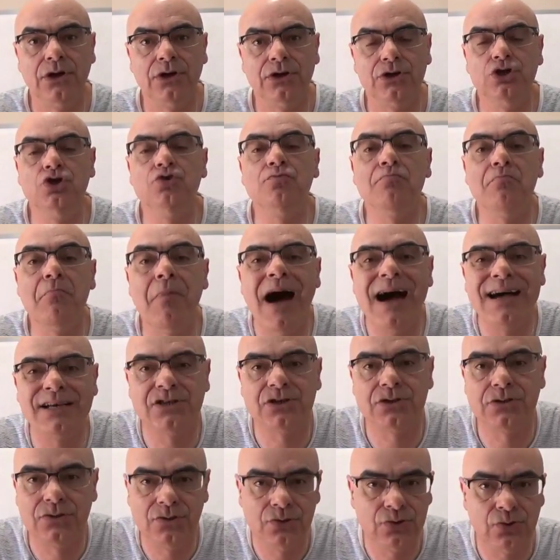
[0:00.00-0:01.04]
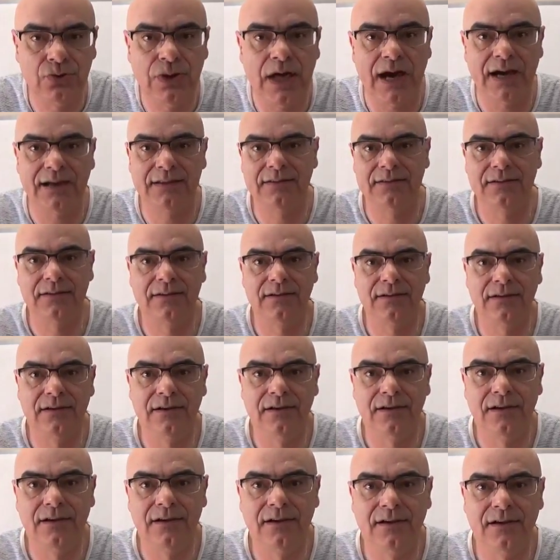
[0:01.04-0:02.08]
You must do that.
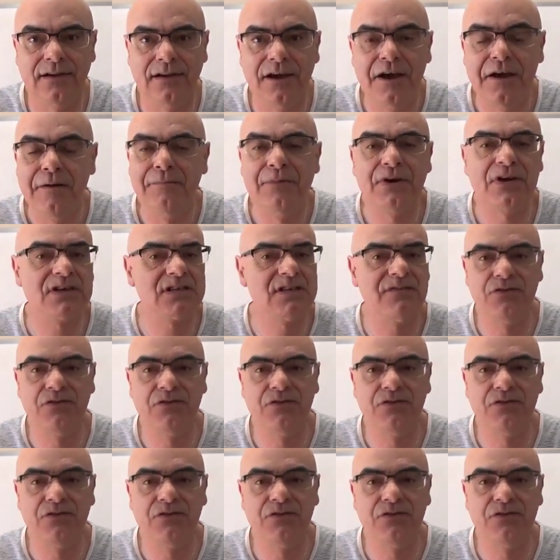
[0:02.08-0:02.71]
Because